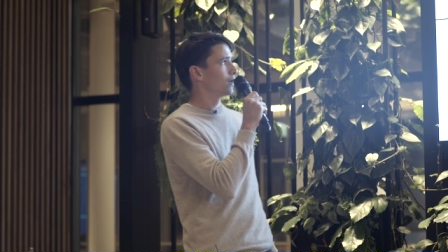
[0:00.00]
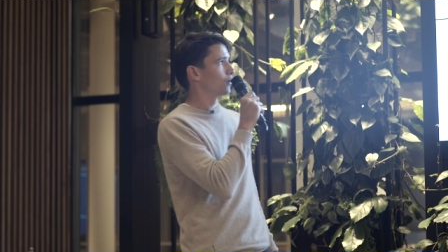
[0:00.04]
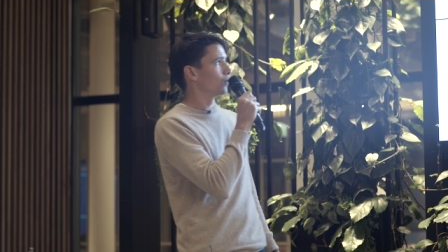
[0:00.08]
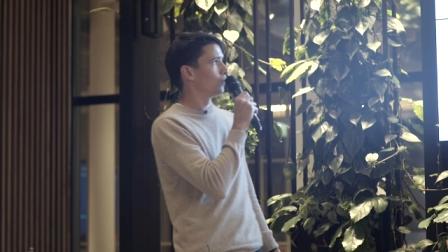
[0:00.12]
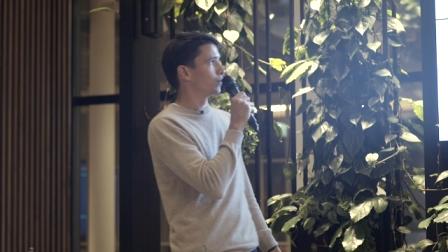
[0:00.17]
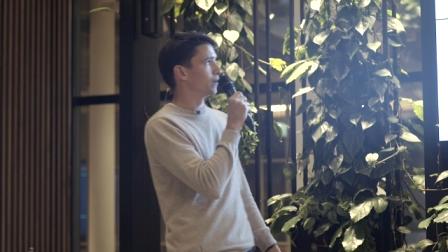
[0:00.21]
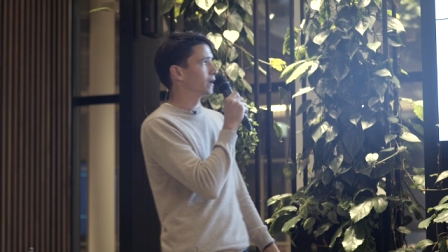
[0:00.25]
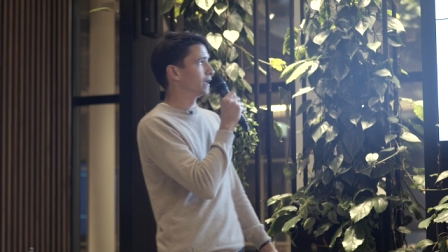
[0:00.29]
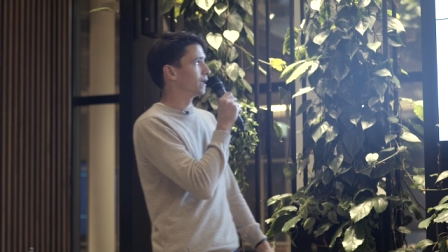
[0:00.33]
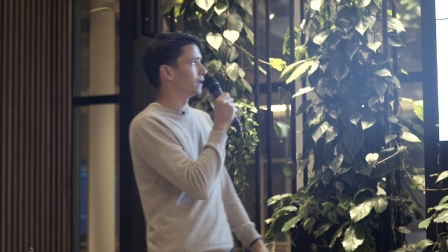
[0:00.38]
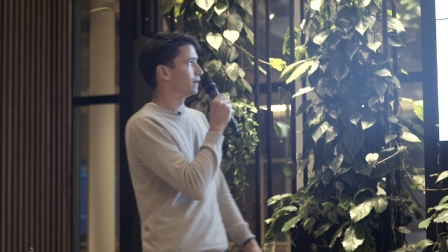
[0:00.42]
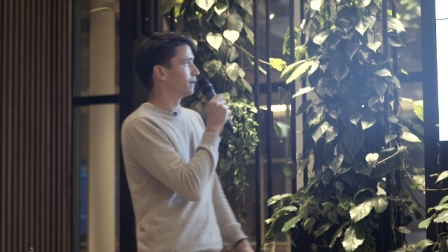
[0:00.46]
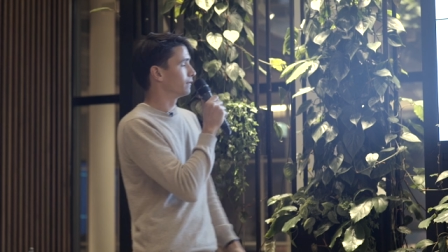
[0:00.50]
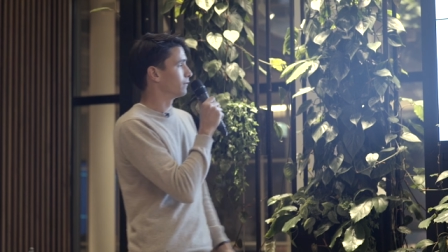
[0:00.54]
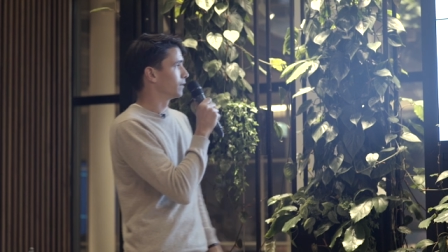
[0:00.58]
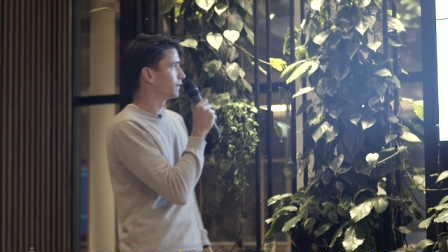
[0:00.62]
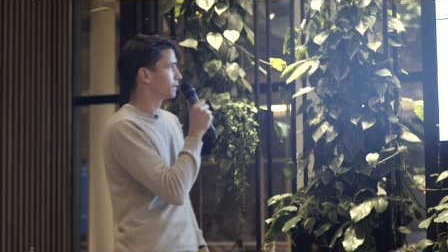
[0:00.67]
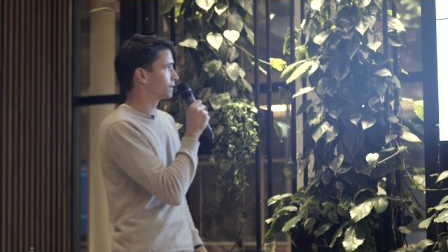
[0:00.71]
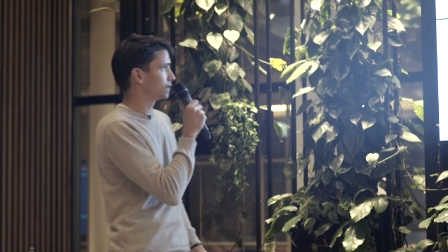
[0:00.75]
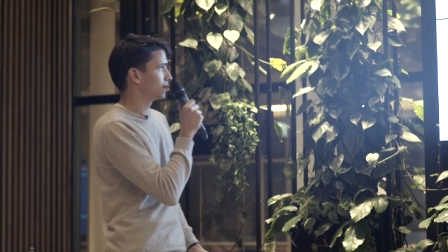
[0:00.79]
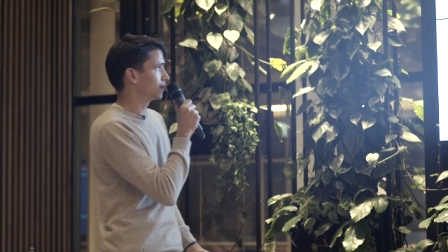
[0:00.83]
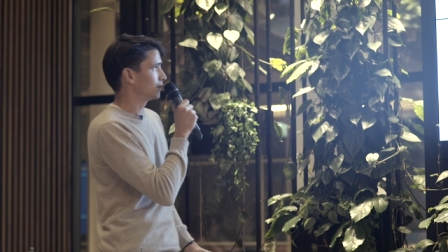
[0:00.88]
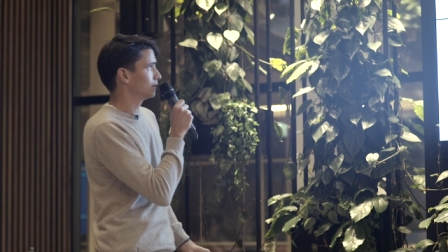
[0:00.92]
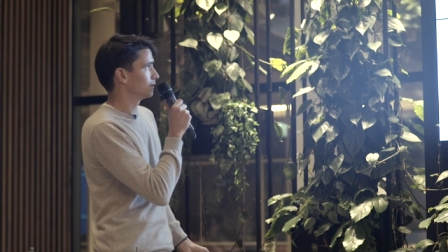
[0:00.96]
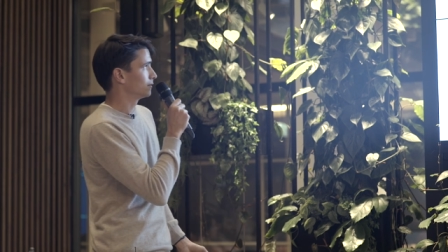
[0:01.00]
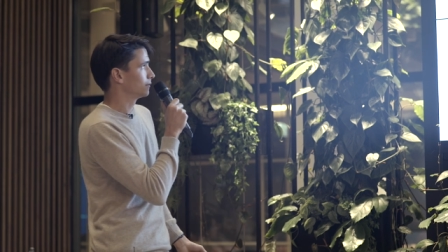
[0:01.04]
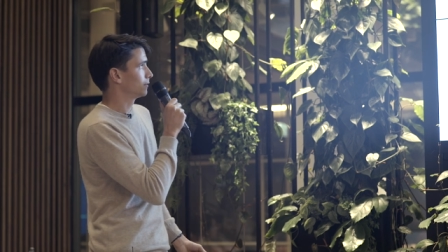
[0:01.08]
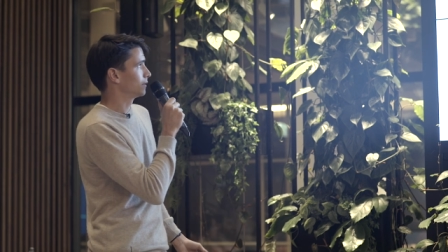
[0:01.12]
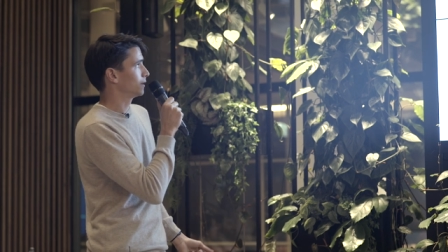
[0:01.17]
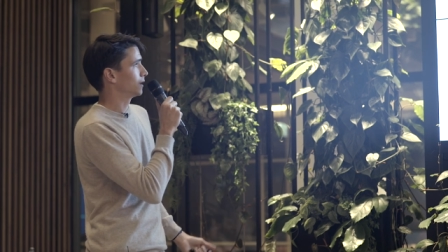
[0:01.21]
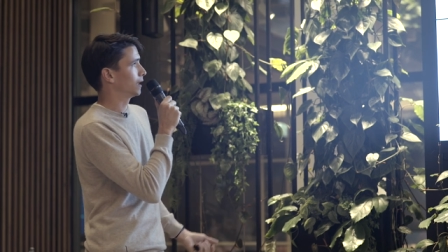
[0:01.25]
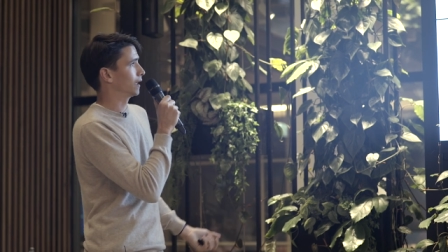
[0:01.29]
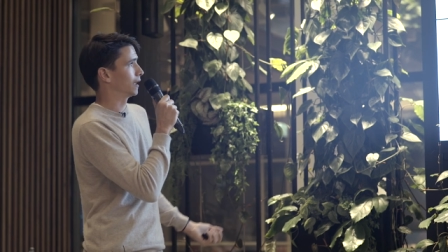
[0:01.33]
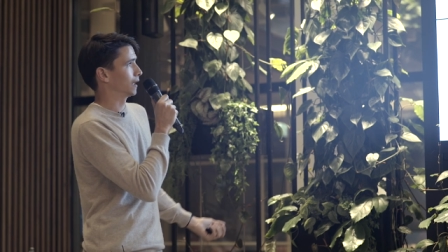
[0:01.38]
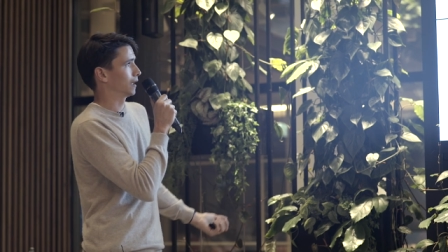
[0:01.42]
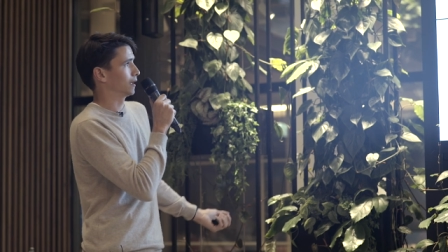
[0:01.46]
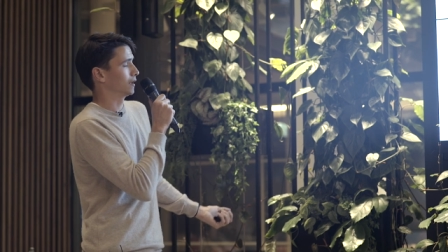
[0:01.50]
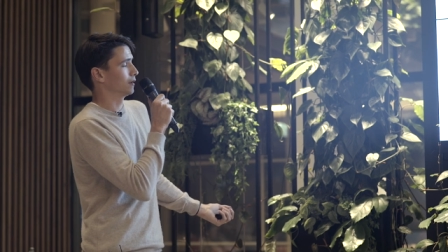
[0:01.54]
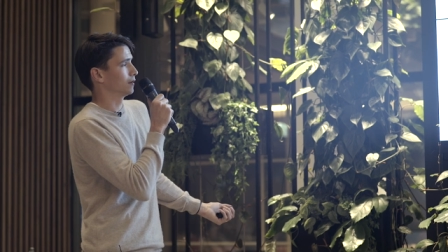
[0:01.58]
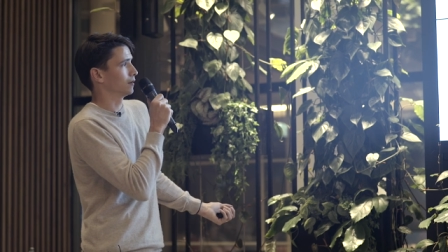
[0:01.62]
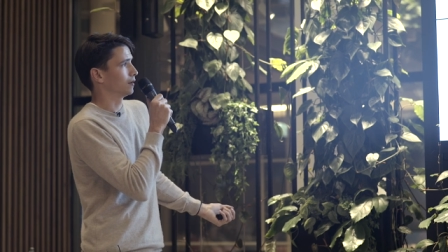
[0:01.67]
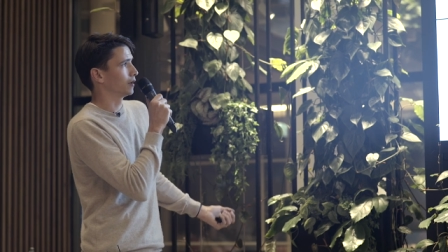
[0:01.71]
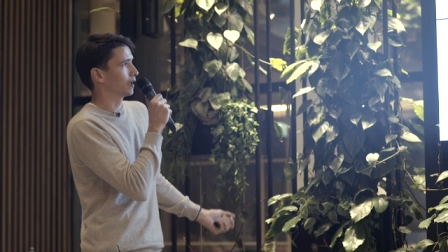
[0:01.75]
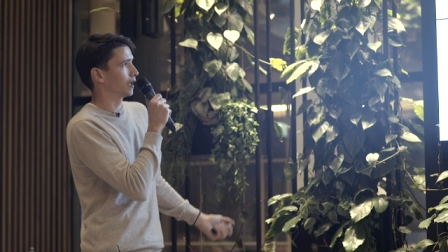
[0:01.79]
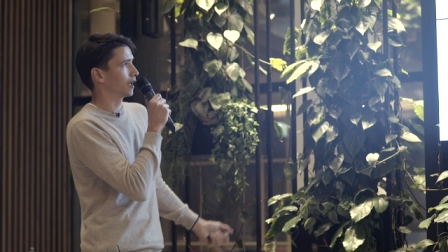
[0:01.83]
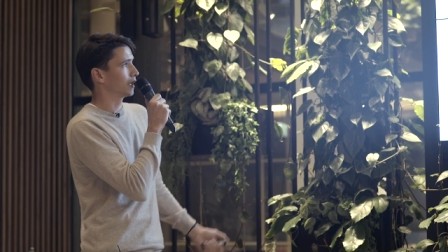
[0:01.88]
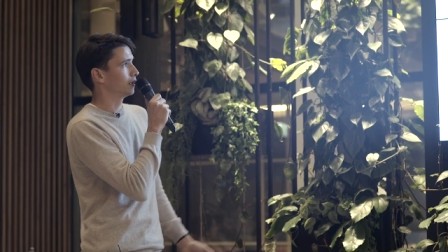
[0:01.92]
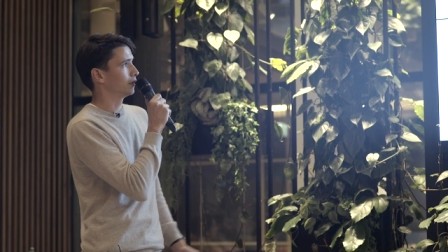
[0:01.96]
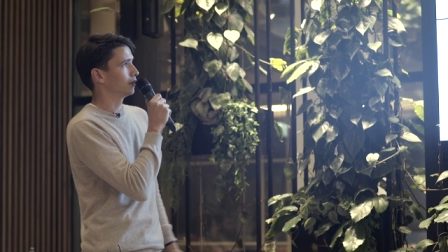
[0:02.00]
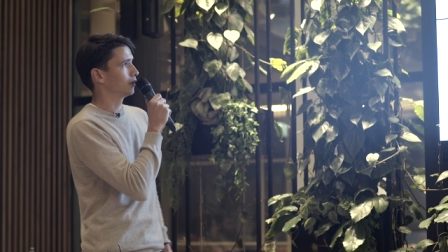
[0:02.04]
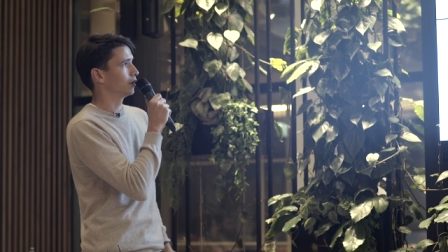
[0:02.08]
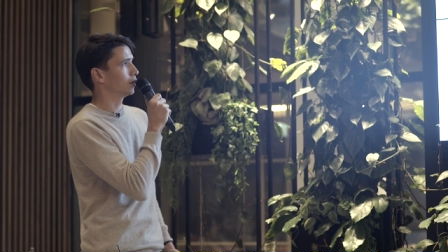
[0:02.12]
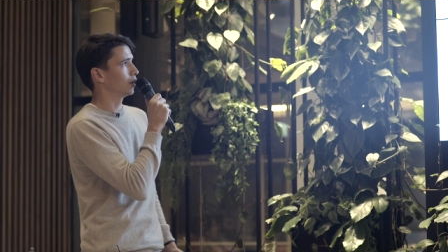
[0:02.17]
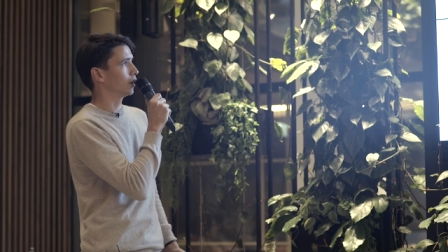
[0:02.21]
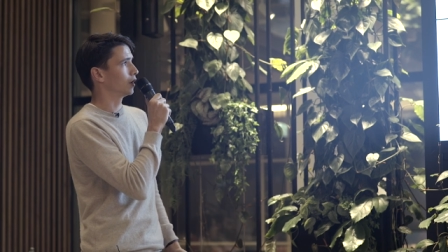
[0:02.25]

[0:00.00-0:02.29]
we we've seen like again an,